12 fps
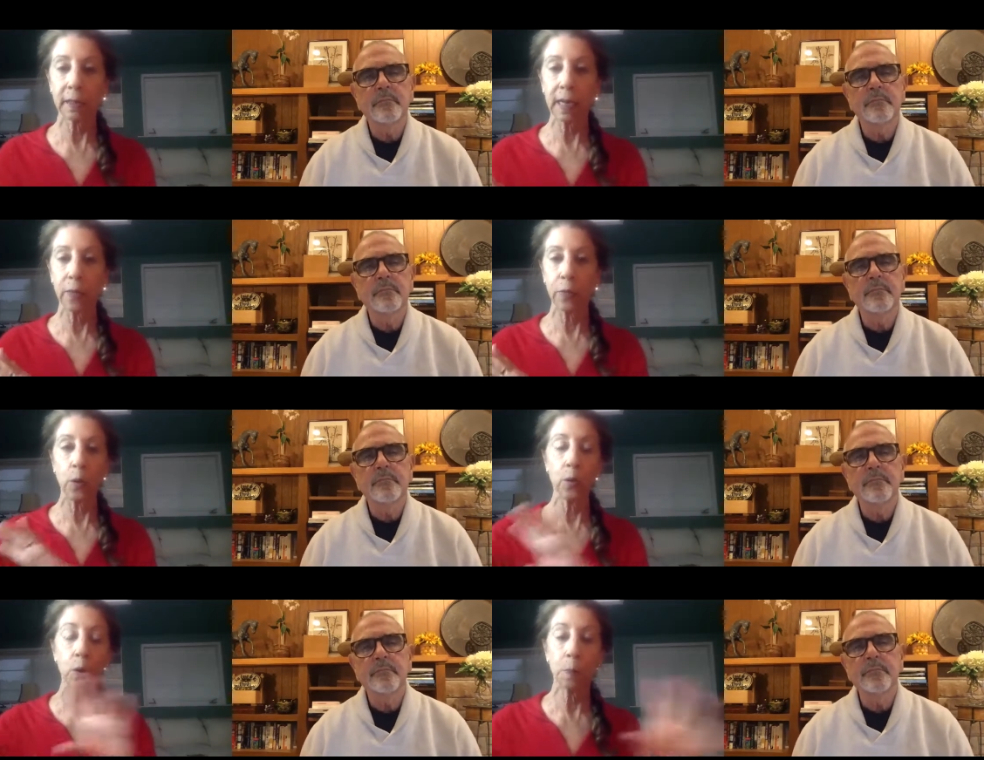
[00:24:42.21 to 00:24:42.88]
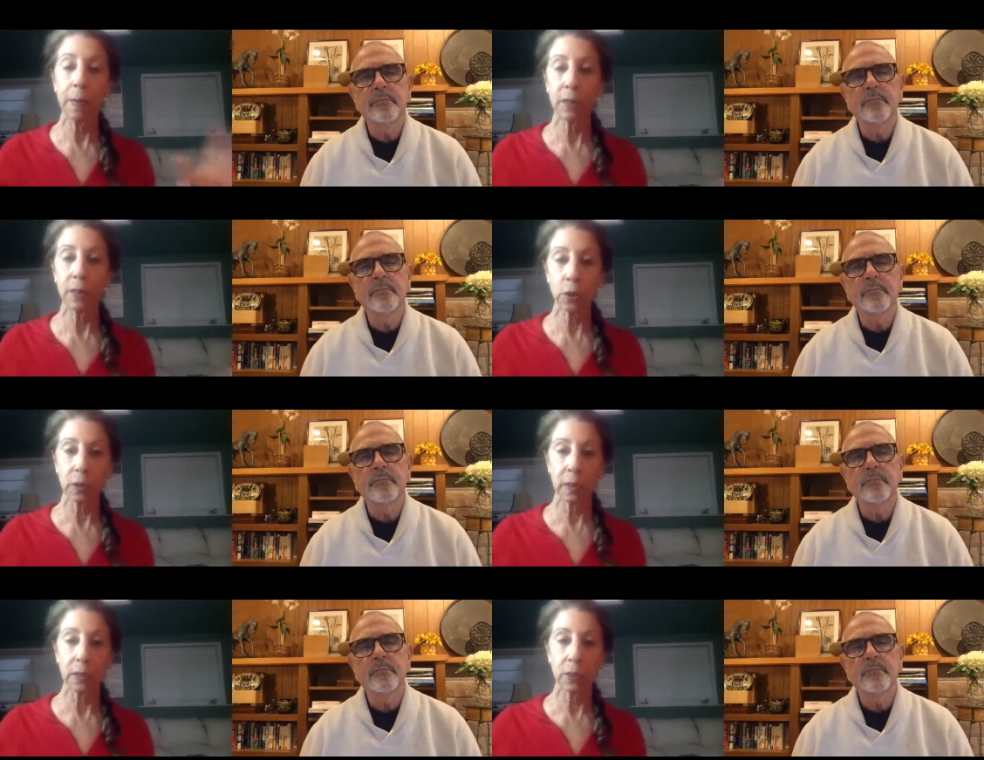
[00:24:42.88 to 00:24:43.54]
Speaker 1: And those
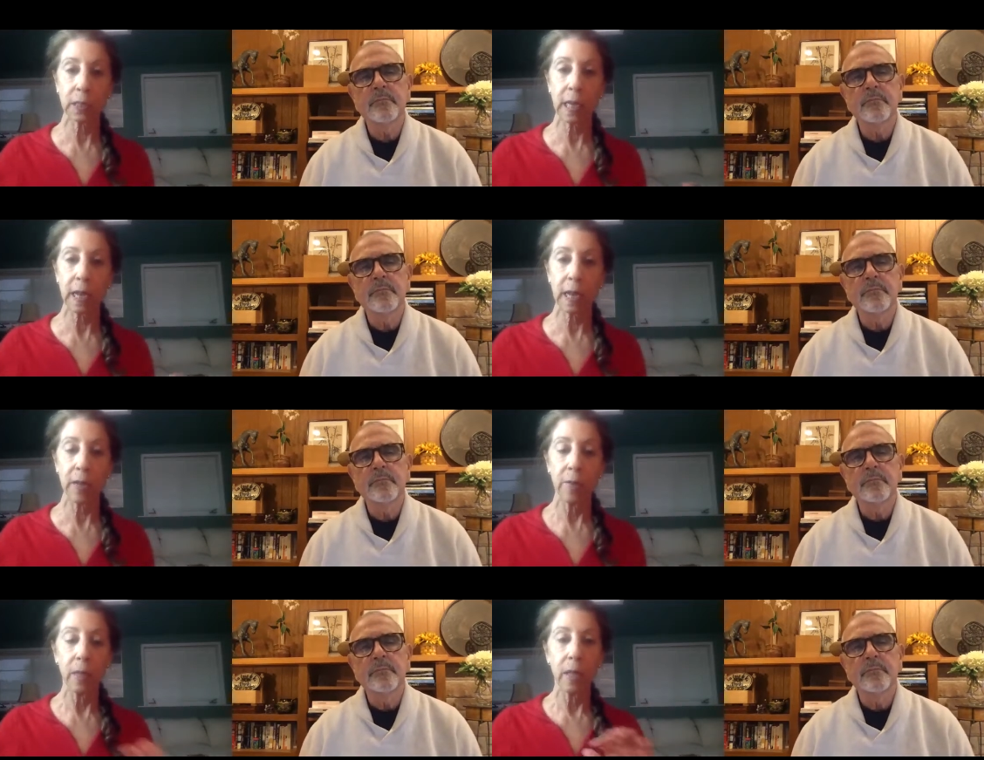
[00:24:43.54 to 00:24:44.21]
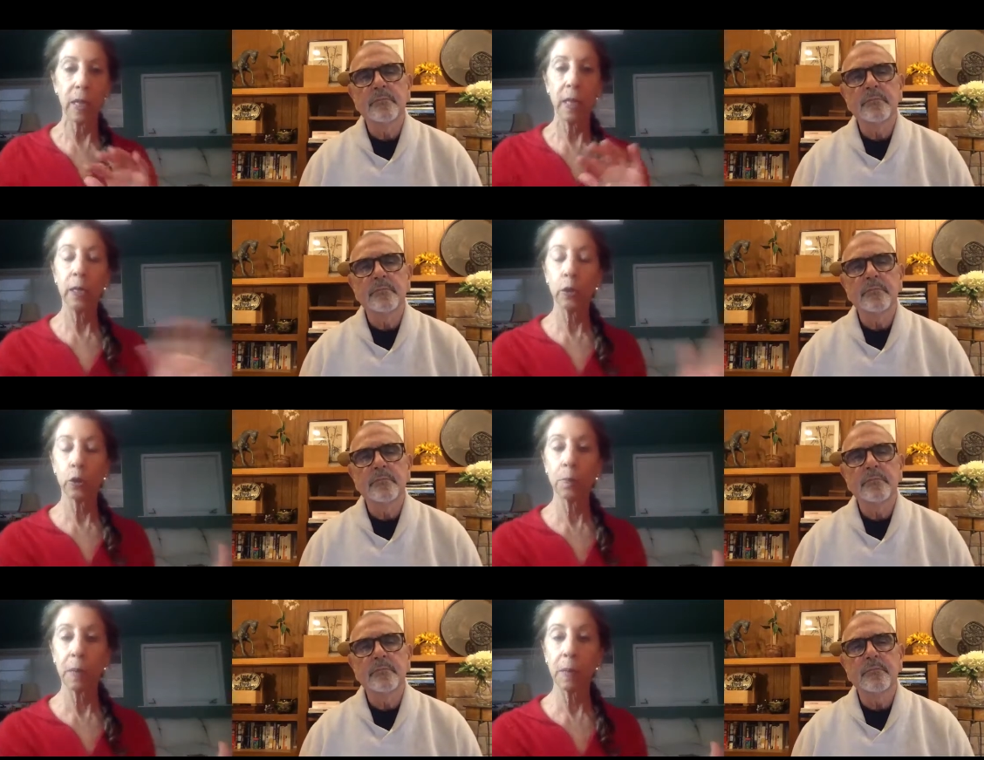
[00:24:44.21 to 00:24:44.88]
specialists say, here's
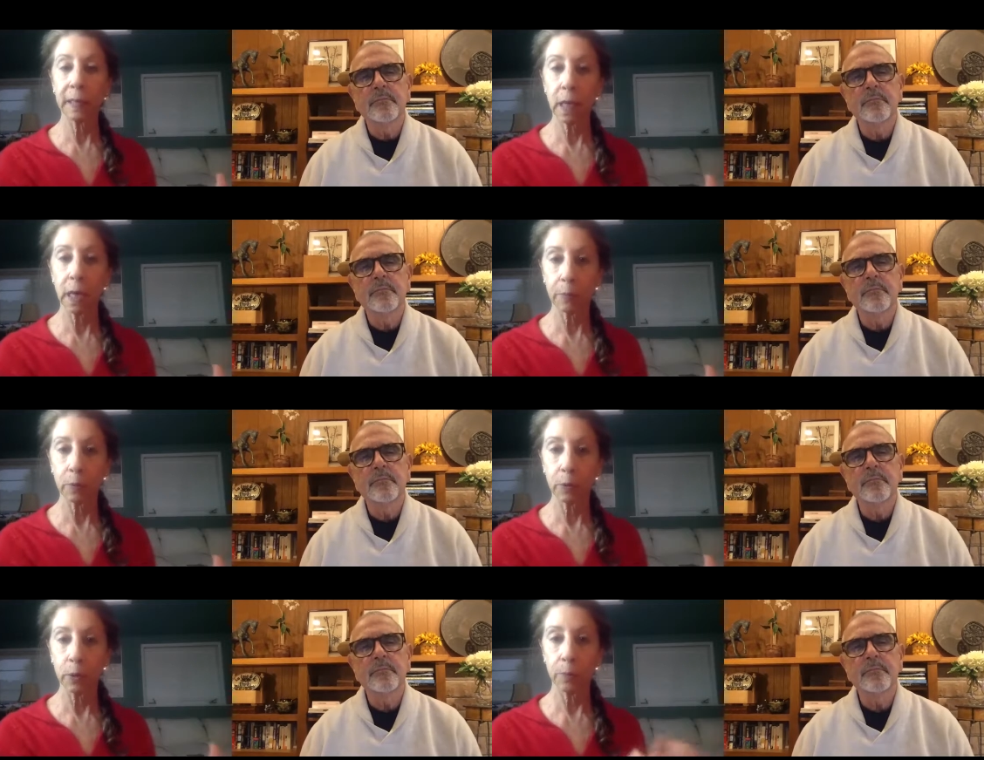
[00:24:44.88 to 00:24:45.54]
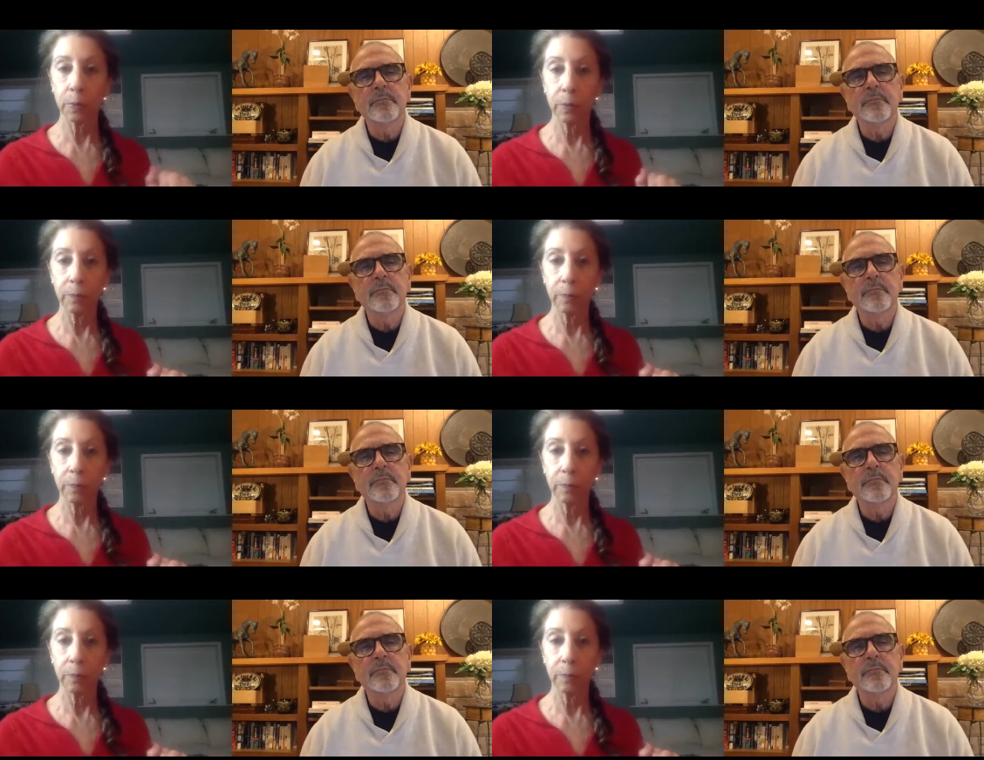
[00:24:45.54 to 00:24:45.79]
my top group,